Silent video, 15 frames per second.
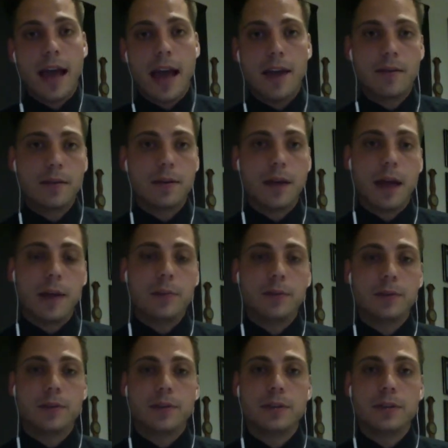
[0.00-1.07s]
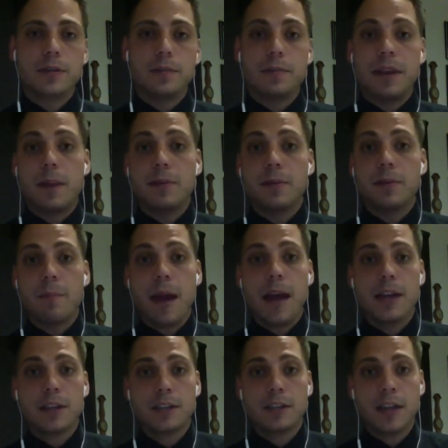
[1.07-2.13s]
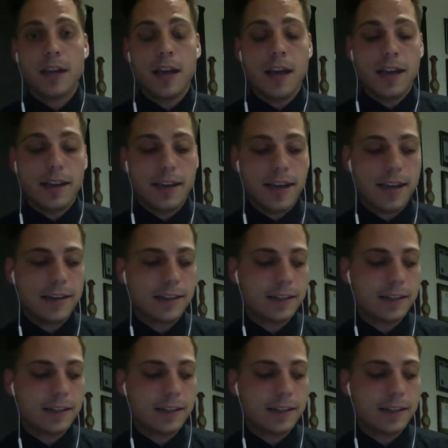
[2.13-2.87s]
haven't been able to match yet.